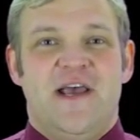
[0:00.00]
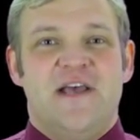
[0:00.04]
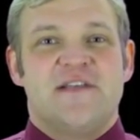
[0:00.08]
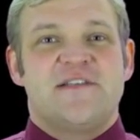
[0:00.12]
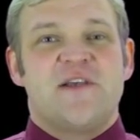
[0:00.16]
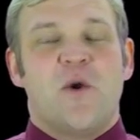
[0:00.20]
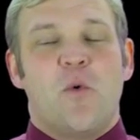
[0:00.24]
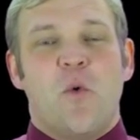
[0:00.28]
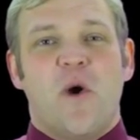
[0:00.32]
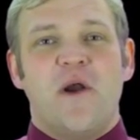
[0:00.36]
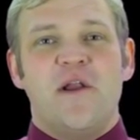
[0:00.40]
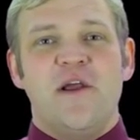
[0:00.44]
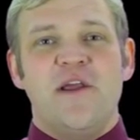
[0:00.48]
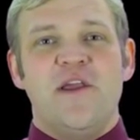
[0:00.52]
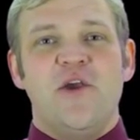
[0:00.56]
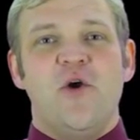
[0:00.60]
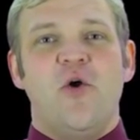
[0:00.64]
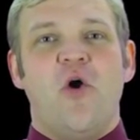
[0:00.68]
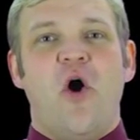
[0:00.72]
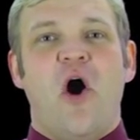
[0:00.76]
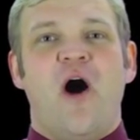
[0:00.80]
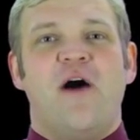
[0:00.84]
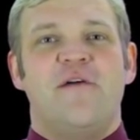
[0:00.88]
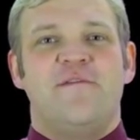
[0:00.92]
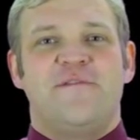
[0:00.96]
So what are
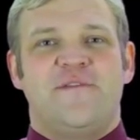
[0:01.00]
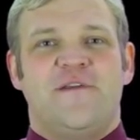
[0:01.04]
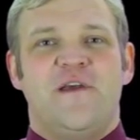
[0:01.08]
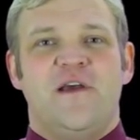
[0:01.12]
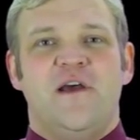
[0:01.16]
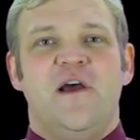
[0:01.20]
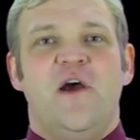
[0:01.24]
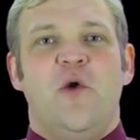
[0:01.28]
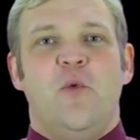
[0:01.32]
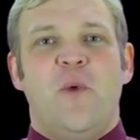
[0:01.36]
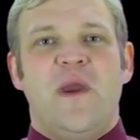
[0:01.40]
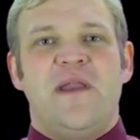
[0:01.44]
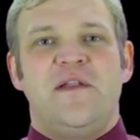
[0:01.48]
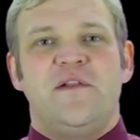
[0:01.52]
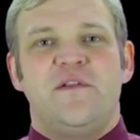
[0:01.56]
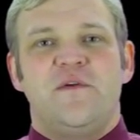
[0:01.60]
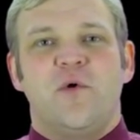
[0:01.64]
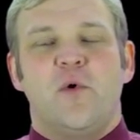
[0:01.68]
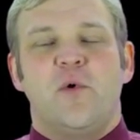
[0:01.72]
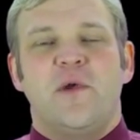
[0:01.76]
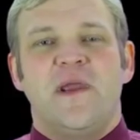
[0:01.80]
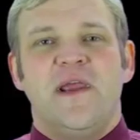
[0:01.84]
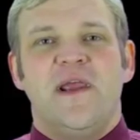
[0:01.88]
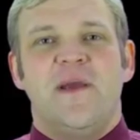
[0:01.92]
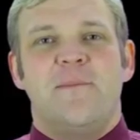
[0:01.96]
you after when
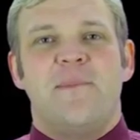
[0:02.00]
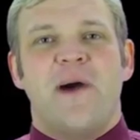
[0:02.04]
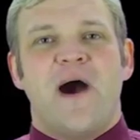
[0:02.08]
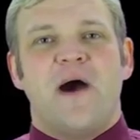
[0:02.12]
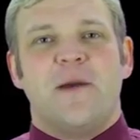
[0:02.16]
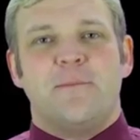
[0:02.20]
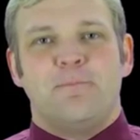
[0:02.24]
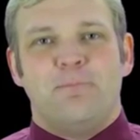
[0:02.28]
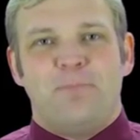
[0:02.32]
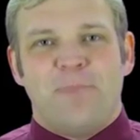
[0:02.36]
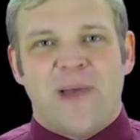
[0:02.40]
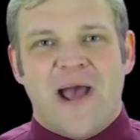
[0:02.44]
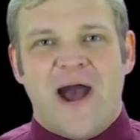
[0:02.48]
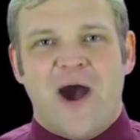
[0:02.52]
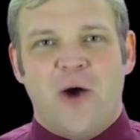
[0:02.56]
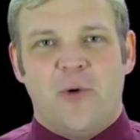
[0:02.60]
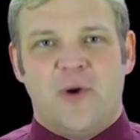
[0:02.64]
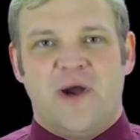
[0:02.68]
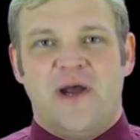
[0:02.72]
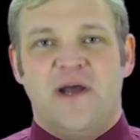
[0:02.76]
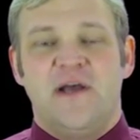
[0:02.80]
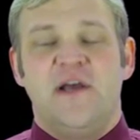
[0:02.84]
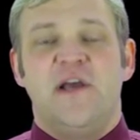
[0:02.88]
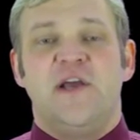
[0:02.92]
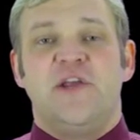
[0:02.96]
talking about
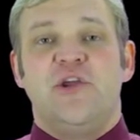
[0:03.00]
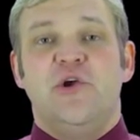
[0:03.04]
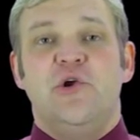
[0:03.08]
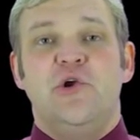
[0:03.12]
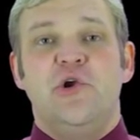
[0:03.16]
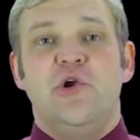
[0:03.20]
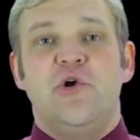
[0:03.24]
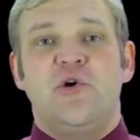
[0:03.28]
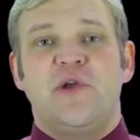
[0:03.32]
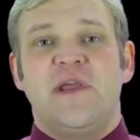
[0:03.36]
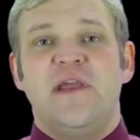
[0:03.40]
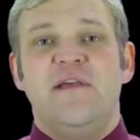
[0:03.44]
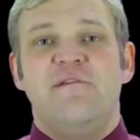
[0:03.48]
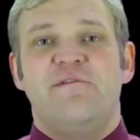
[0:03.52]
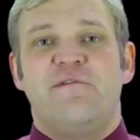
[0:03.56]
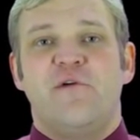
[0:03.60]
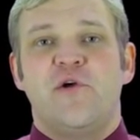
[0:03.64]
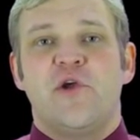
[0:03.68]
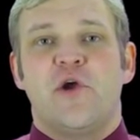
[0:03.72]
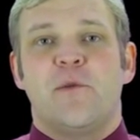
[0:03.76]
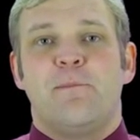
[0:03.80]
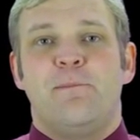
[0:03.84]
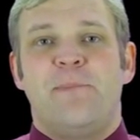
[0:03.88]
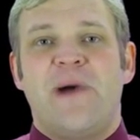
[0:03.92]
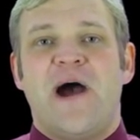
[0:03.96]
power? You're looking
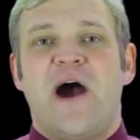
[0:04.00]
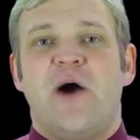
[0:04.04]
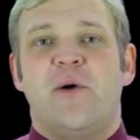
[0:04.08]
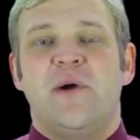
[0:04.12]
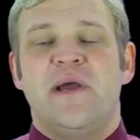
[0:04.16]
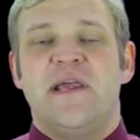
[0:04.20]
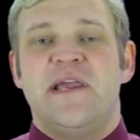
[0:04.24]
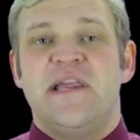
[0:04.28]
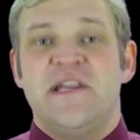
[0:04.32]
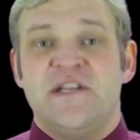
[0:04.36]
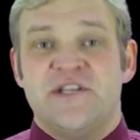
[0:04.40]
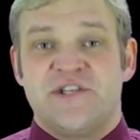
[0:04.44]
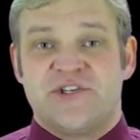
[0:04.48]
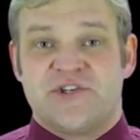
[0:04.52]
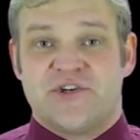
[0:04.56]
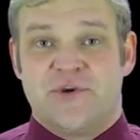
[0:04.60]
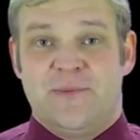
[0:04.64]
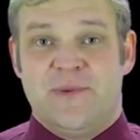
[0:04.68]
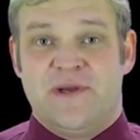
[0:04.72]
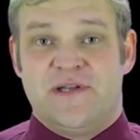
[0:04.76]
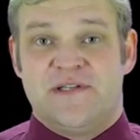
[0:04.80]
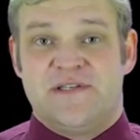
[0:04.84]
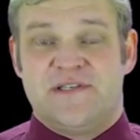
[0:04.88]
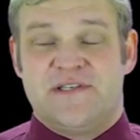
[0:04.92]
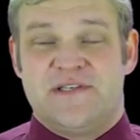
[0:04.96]
for your power
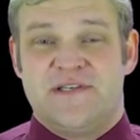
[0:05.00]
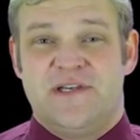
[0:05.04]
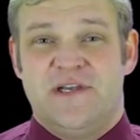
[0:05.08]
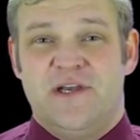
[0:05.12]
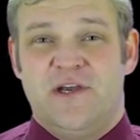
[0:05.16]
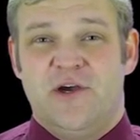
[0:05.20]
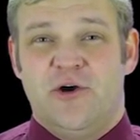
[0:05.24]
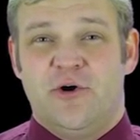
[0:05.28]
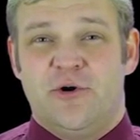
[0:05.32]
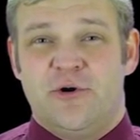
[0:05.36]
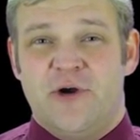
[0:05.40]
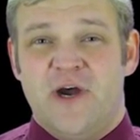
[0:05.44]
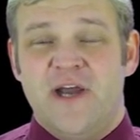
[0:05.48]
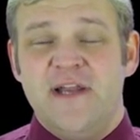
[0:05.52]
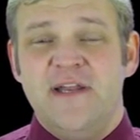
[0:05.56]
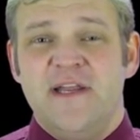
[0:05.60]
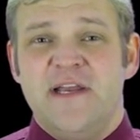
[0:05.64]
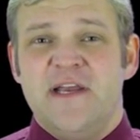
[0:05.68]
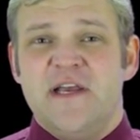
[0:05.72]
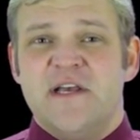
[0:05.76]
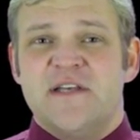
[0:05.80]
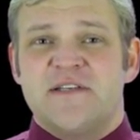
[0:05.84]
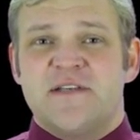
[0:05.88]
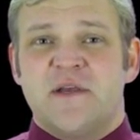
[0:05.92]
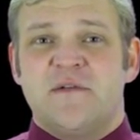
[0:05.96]
instruments. All right,
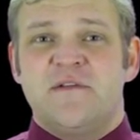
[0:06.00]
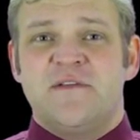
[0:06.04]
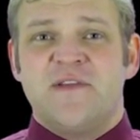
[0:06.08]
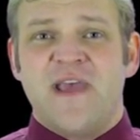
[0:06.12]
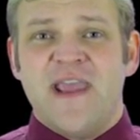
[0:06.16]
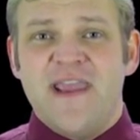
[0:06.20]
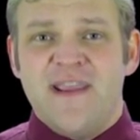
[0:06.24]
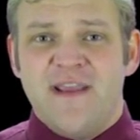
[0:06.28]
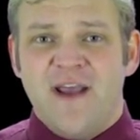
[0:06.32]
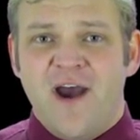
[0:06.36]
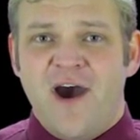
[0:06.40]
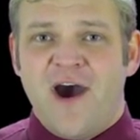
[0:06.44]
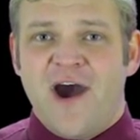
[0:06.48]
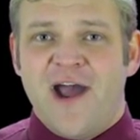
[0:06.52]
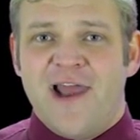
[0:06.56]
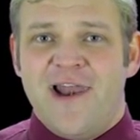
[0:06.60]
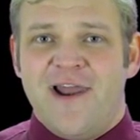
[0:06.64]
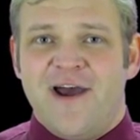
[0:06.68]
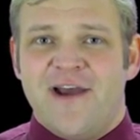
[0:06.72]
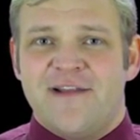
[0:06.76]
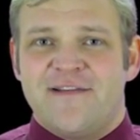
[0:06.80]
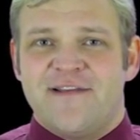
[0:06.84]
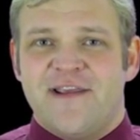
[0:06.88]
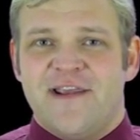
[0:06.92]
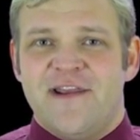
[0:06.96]
so take a
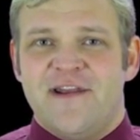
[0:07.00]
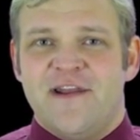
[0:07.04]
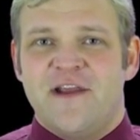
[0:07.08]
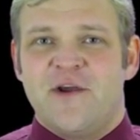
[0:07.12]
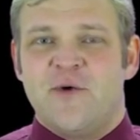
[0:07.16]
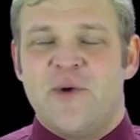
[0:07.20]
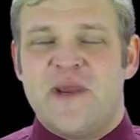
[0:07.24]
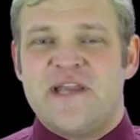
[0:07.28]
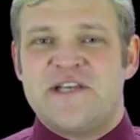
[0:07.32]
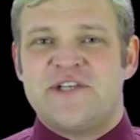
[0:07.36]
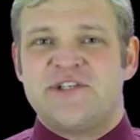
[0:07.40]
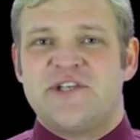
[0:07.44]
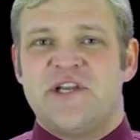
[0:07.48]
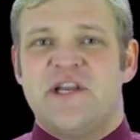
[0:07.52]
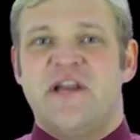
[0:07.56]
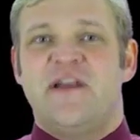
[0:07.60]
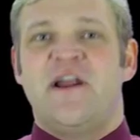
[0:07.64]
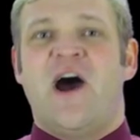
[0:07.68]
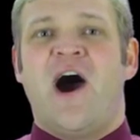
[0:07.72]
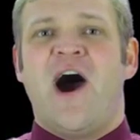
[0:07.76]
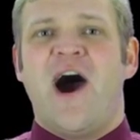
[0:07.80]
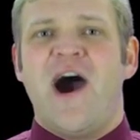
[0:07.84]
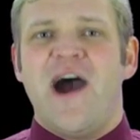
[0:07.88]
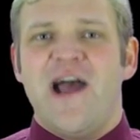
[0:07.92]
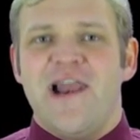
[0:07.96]
highlighter in a question and
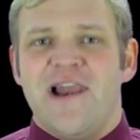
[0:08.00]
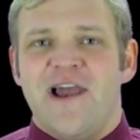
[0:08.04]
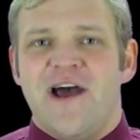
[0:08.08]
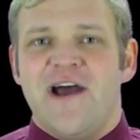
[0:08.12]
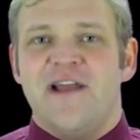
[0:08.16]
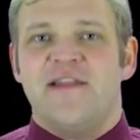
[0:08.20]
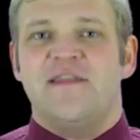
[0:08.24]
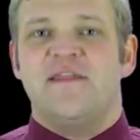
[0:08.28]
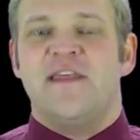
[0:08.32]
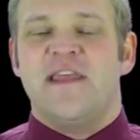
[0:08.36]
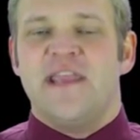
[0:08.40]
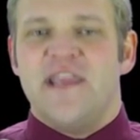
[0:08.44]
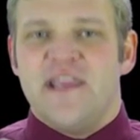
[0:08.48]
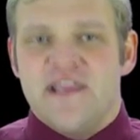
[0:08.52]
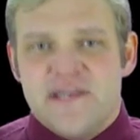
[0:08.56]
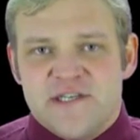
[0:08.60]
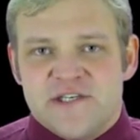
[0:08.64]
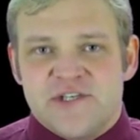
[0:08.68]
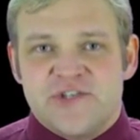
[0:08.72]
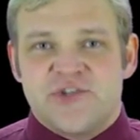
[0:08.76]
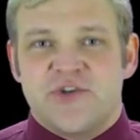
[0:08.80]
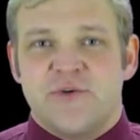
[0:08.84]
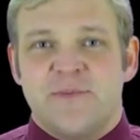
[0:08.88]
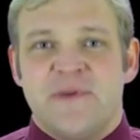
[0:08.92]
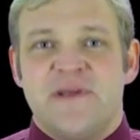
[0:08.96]
highlight the
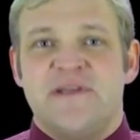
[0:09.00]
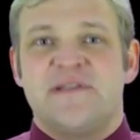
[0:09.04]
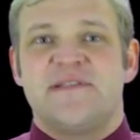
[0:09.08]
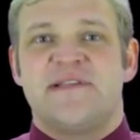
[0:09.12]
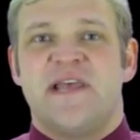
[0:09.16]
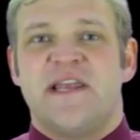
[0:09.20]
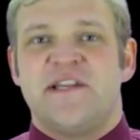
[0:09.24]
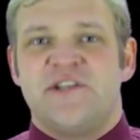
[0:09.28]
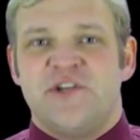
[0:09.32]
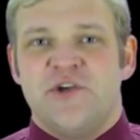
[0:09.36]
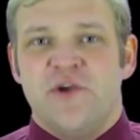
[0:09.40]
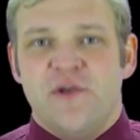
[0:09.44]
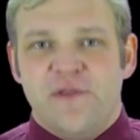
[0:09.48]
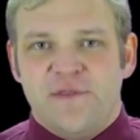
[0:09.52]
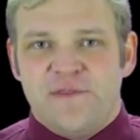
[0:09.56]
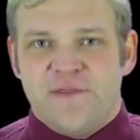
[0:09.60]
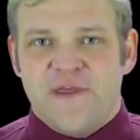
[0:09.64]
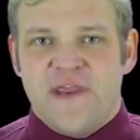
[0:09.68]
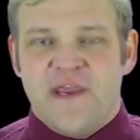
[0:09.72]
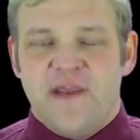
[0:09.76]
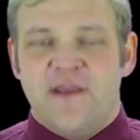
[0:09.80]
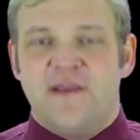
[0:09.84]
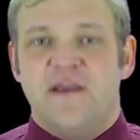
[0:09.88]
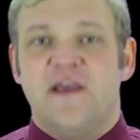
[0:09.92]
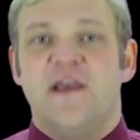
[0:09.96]
instruments that you
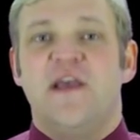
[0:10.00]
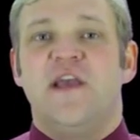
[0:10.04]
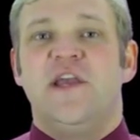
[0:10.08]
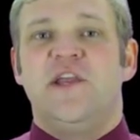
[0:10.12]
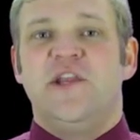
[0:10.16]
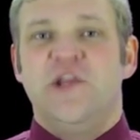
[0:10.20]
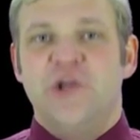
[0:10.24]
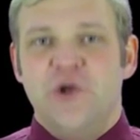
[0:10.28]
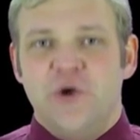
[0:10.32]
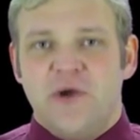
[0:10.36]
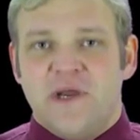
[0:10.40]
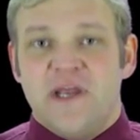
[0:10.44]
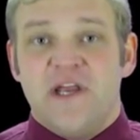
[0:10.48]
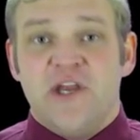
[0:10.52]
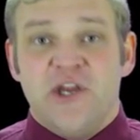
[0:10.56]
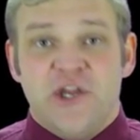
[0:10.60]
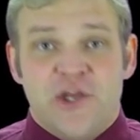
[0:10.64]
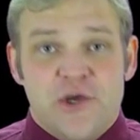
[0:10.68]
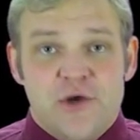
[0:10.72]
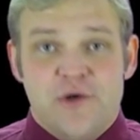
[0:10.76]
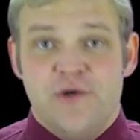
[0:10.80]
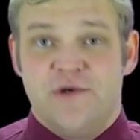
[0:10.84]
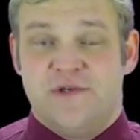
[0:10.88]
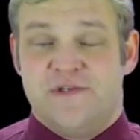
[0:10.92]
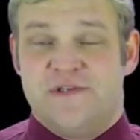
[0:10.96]
think you can
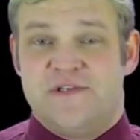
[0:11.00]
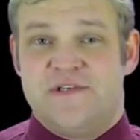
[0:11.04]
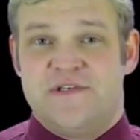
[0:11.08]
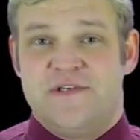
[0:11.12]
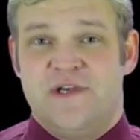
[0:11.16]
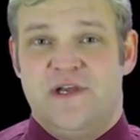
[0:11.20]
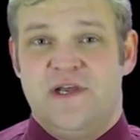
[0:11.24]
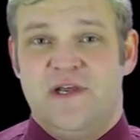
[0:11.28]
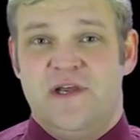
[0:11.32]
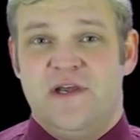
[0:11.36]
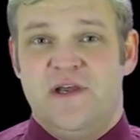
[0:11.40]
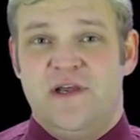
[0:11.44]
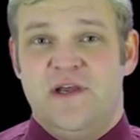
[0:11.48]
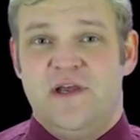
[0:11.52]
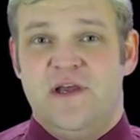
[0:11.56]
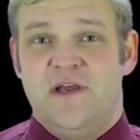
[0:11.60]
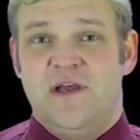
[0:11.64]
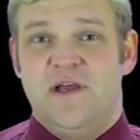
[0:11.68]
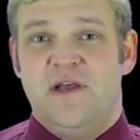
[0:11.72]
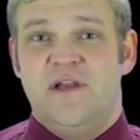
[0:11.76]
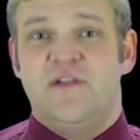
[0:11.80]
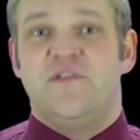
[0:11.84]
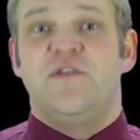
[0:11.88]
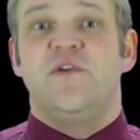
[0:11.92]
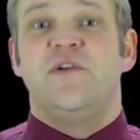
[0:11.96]
use
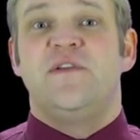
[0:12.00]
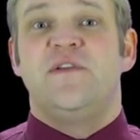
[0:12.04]
to